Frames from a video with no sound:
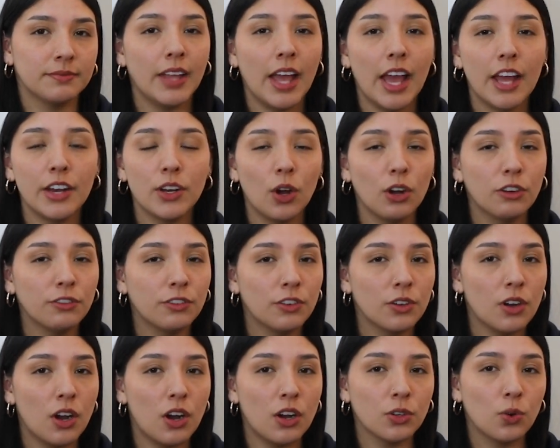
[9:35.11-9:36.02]
and
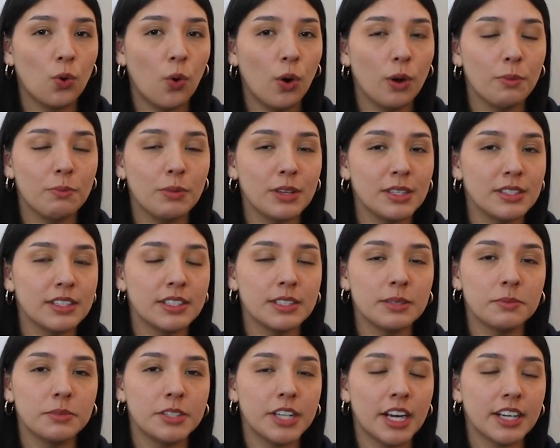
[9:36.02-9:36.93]
overall core business
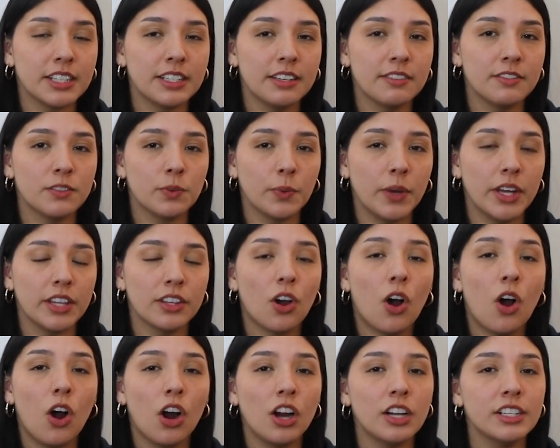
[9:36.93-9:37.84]
objectives with
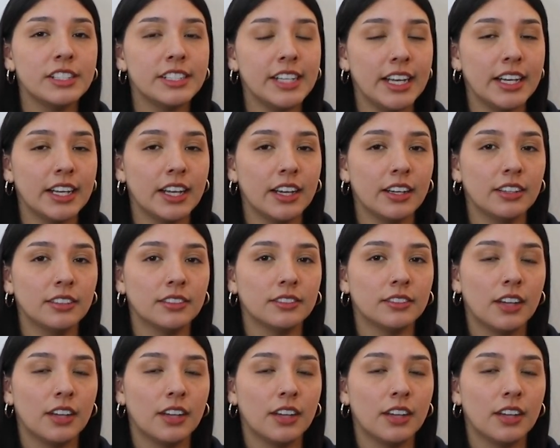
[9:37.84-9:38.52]
hard data